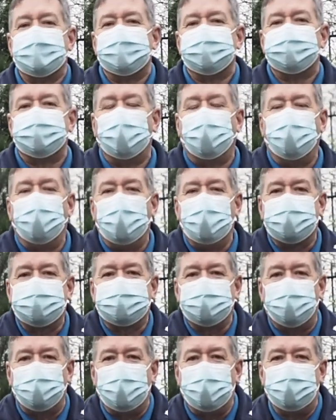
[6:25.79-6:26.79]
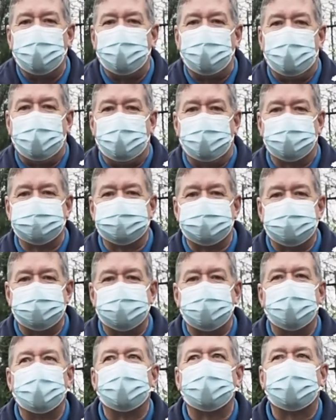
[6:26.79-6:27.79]
They'll work their way around,
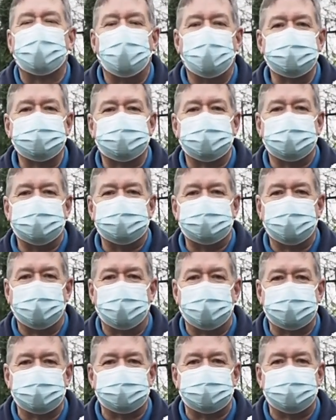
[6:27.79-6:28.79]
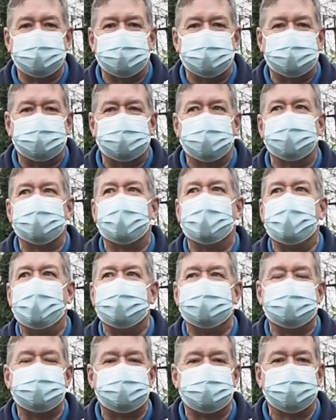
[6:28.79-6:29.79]
constantly talking to each other, letting
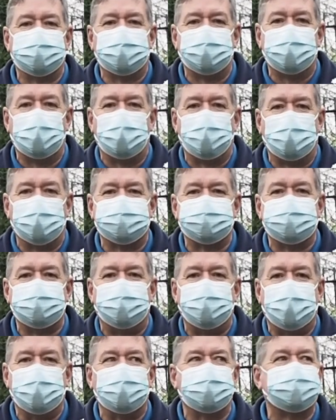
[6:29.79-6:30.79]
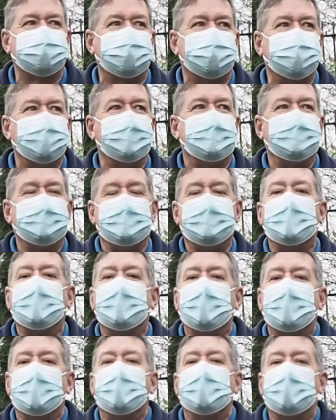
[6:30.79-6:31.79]
each other know what's about,
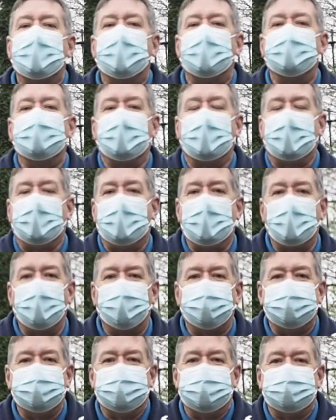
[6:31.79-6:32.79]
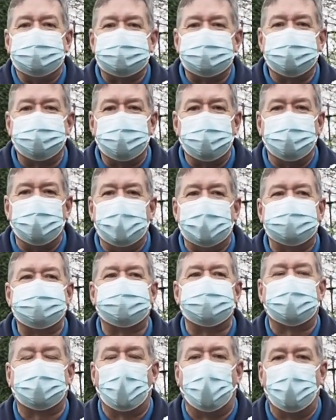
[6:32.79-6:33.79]
and allow different birds to
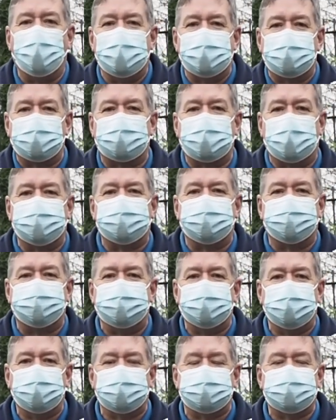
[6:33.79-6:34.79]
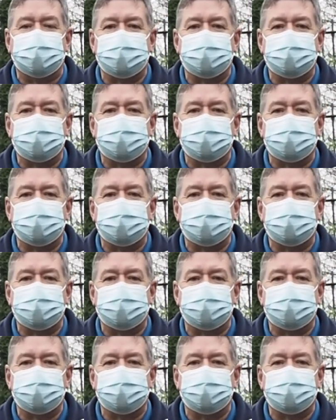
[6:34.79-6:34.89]
go in and grab the food.